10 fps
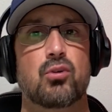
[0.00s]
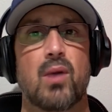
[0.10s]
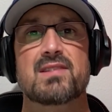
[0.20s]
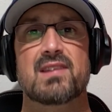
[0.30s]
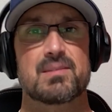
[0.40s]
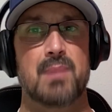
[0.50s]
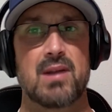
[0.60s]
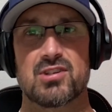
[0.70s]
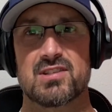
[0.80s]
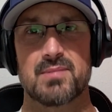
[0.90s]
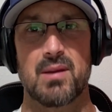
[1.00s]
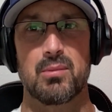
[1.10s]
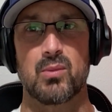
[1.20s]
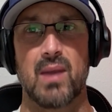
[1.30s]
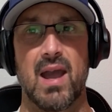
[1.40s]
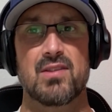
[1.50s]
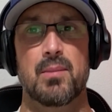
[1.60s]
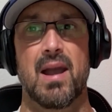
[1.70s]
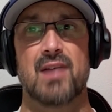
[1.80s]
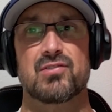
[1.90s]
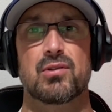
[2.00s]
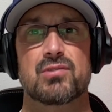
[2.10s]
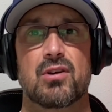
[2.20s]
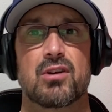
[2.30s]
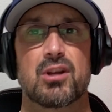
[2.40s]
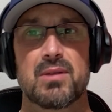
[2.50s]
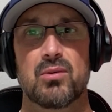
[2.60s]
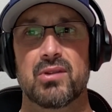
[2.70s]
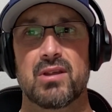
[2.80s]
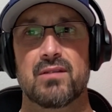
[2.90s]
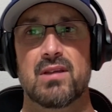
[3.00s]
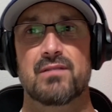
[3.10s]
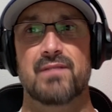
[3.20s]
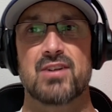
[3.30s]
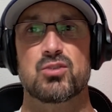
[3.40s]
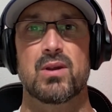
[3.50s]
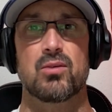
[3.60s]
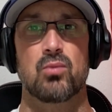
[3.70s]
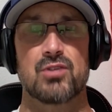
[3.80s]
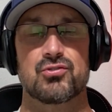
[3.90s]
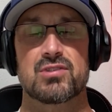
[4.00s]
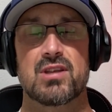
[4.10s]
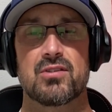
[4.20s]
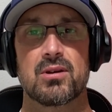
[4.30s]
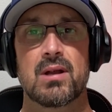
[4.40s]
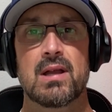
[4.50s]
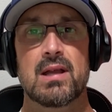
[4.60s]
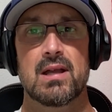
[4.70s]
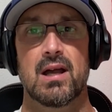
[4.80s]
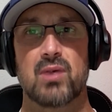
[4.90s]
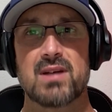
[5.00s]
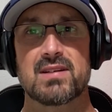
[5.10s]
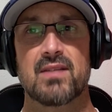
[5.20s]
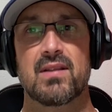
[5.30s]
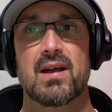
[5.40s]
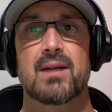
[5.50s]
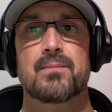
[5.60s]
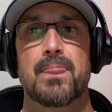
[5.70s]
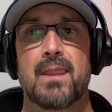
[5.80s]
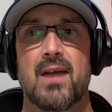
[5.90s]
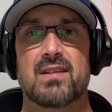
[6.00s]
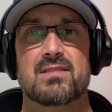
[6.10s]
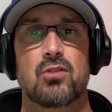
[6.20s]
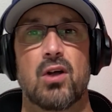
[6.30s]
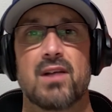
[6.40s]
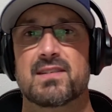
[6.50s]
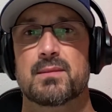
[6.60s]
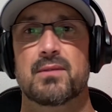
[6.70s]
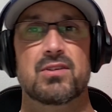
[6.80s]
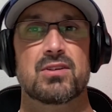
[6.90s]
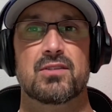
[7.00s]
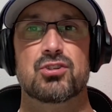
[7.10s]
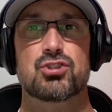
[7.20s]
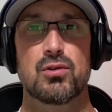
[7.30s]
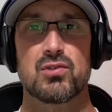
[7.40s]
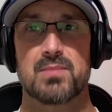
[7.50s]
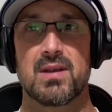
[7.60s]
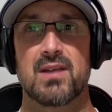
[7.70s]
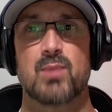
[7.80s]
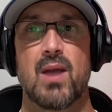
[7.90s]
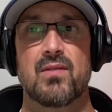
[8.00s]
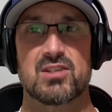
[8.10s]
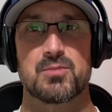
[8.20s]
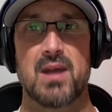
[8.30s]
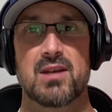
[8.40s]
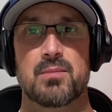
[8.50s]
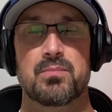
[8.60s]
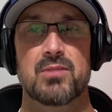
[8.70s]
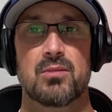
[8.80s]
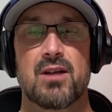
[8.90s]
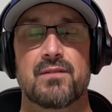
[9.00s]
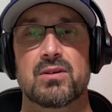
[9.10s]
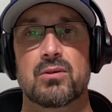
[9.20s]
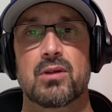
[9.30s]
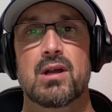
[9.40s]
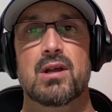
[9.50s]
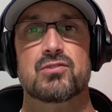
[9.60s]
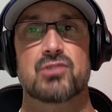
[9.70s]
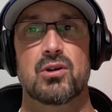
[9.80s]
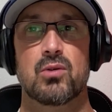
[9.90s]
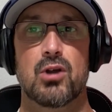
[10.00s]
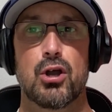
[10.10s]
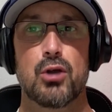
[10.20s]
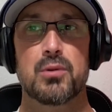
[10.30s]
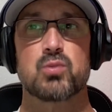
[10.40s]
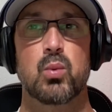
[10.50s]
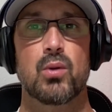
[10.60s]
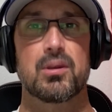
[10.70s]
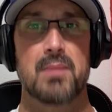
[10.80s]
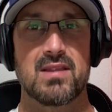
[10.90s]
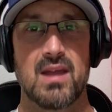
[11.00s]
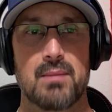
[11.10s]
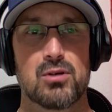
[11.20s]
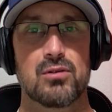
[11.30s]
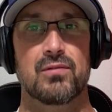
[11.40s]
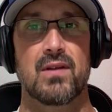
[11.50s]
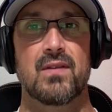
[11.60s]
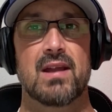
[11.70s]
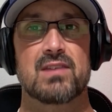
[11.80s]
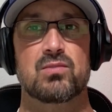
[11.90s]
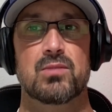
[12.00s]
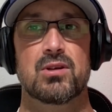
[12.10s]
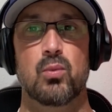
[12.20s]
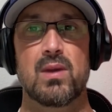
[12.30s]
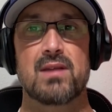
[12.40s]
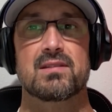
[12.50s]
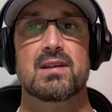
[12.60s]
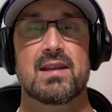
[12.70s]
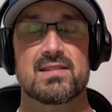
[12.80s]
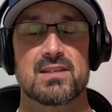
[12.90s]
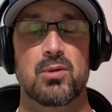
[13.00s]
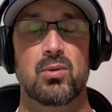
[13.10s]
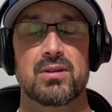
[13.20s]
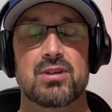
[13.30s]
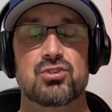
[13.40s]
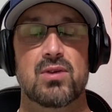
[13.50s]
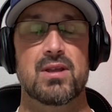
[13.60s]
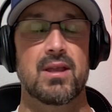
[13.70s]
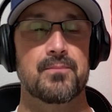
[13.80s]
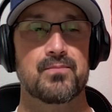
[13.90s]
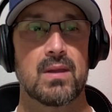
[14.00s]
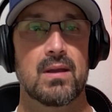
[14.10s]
have the crazy expansion in September like we had in the past, so those aren't going to be really infatuating rosters either. The trade deadline, I think it's lost some of the juice because we have an expanded playoff field. So who is willing to make that move in the next few weeks is going to be really intriguing.